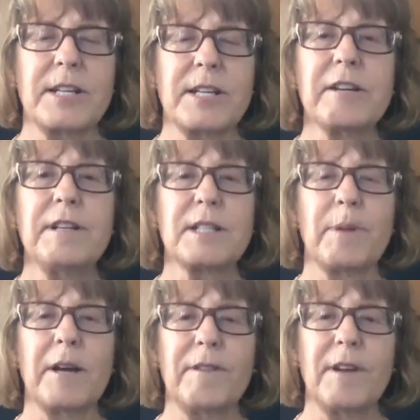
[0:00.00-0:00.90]

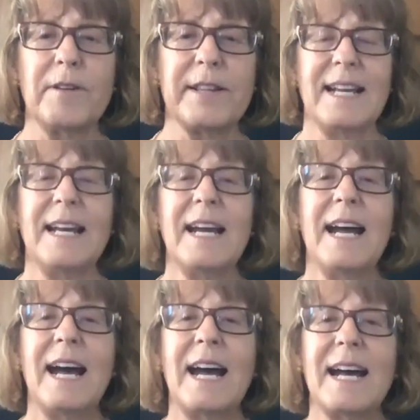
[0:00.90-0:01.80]
increase the blood flow
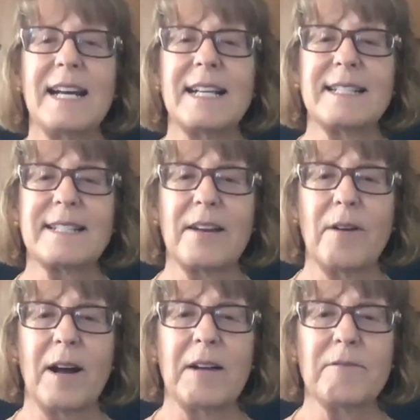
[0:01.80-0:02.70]
in the hands?
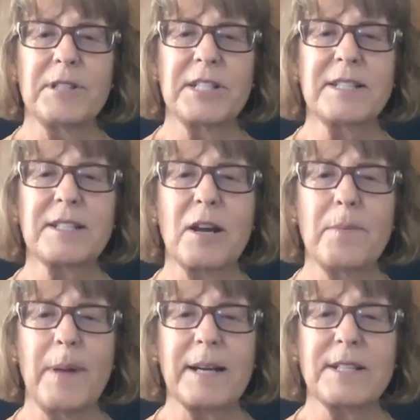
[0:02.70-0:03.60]
And so I would
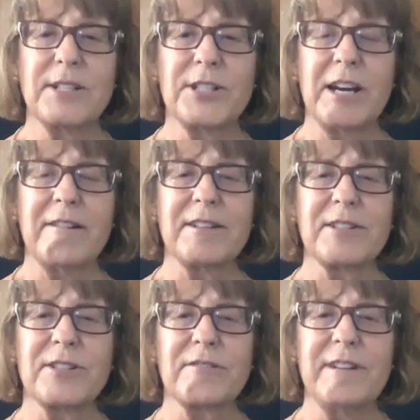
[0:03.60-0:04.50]
just go back to
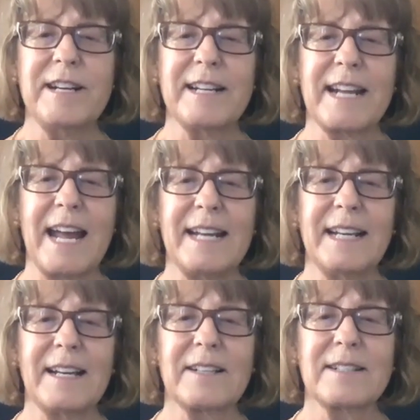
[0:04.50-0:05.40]
sharing the screen again,
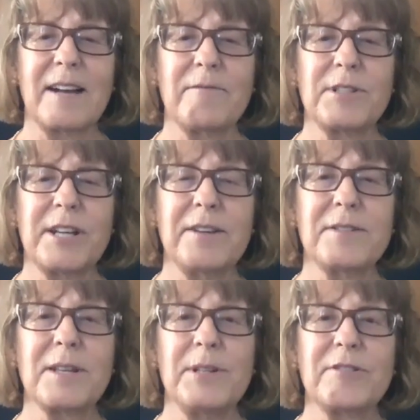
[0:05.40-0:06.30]
because I will show you
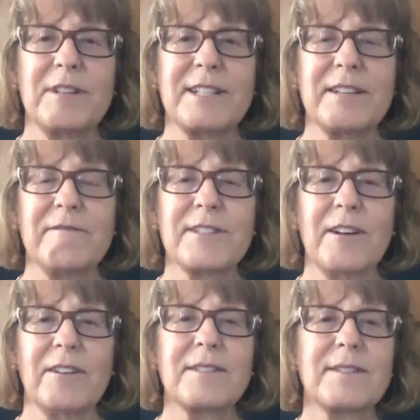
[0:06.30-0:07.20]
some interesting
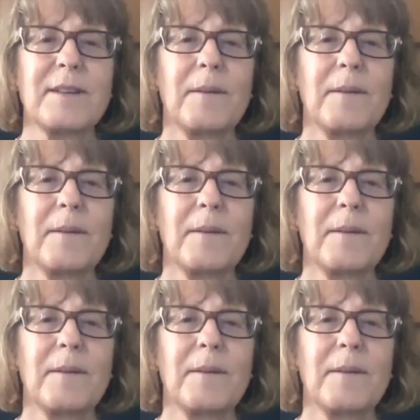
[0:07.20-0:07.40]
results.